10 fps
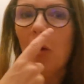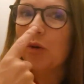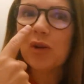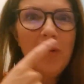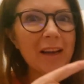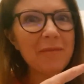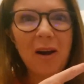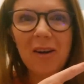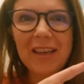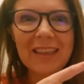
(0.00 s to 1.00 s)
or 20
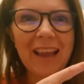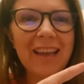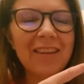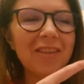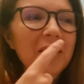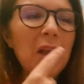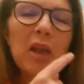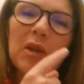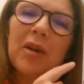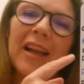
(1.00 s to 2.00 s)
markers at A level,
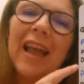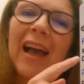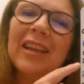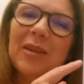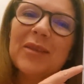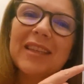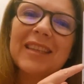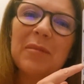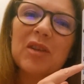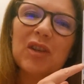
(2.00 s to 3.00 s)
you can kind of use the
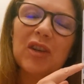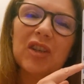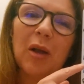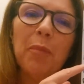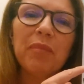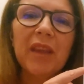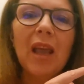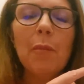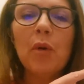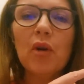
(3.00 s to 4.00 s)
same structure,
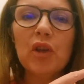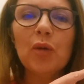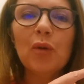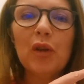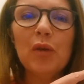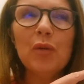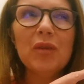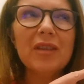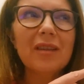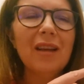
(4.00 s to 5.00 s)
but you'll
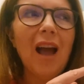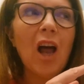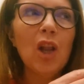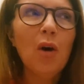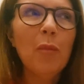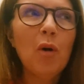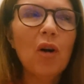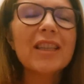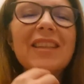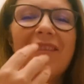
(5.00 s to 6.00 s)
use a lot
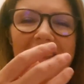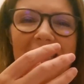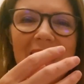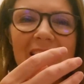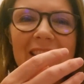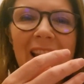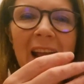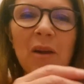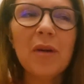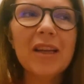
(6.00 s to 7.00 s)
more sophisticated
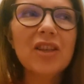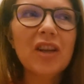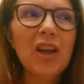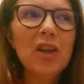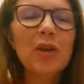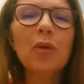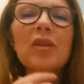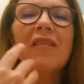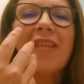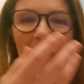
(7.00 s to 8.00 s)
language, you'll
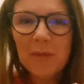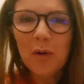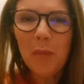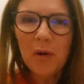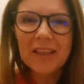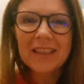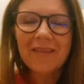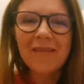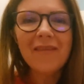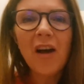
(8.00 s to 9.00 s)
develop your points
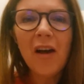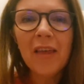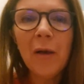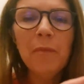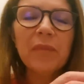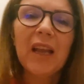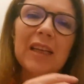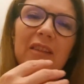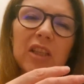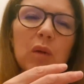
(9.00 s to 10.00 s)
even further.
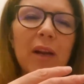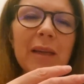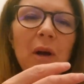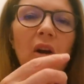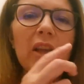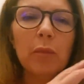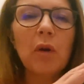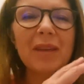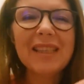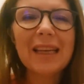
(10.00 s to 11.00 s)
And if it's 20 mark, you'll
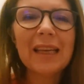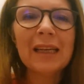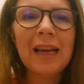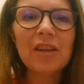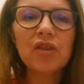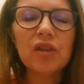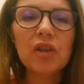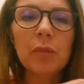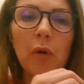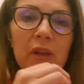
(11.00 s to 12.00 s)
probably stick in an extra
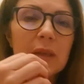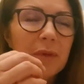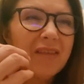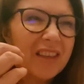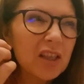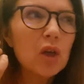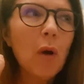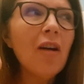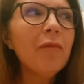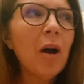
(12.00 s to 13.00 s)
2 points. But if it's a
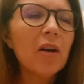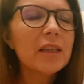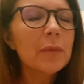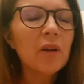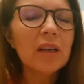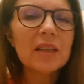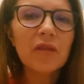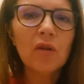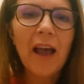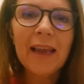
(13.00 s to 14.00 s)
12 mark, to be honest,
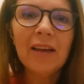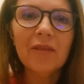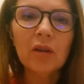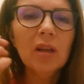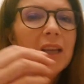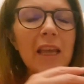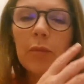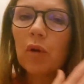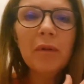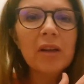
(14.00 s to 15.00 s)
for A level,
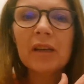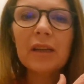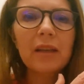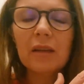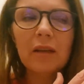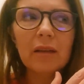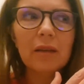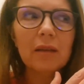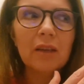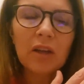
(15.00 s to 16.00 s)
probably
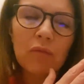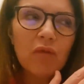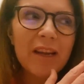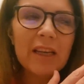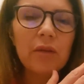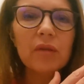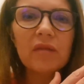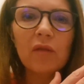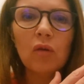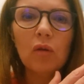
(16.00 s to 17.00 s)
gonna really use
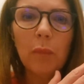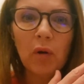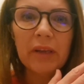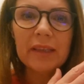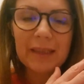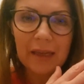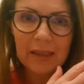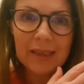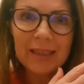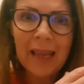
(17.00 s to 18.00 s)
4 points
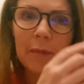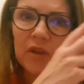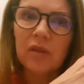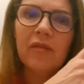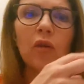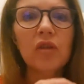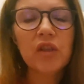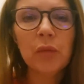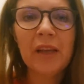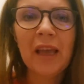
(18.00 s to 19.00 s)
the same, two for,
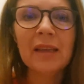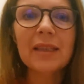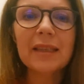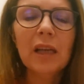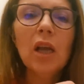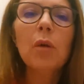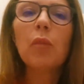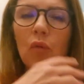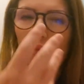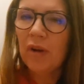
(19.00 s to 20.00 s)
two against,
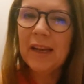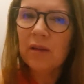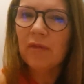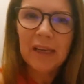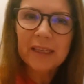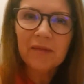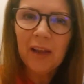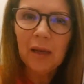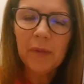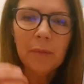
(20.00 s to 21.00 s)
but really, really
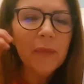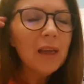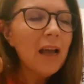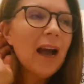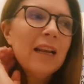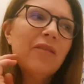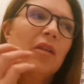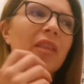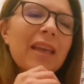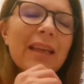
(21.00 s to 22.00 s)
develop them. And if
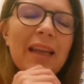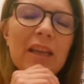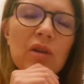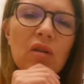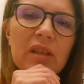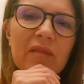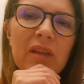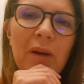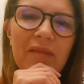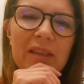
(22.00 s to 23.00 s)
you're thinking that
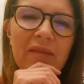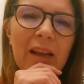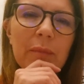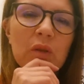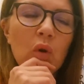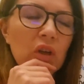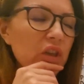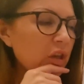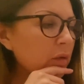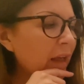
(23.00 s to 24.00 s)
you haven't developed one or
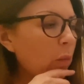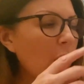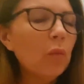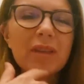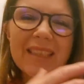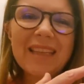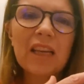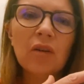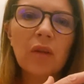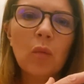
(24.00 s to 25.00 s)
two that well, we'll
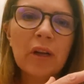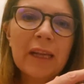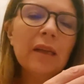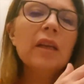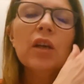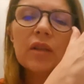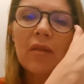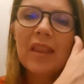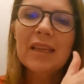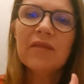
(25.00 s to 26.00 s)
stick another one in.
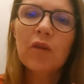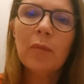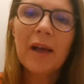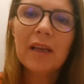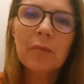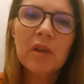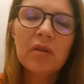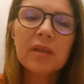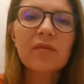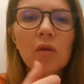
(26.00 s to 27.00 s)
So this format can be
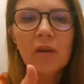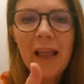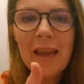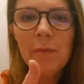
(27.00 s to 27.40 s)
used for an